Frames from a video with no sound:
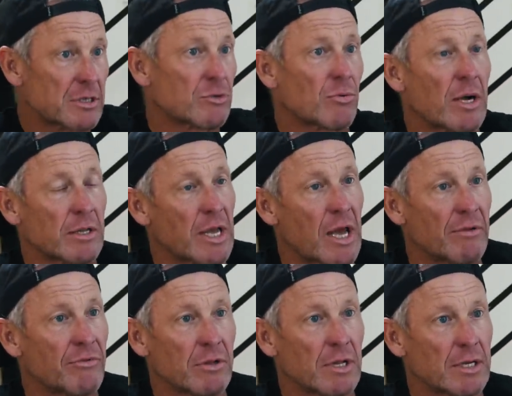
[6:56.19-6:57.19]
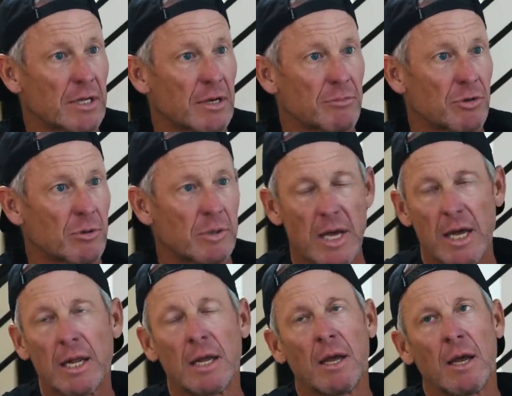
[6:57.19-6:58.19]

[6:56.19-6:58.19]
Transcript: I'll just rock the Advil. yeah, like, I'm cool with that.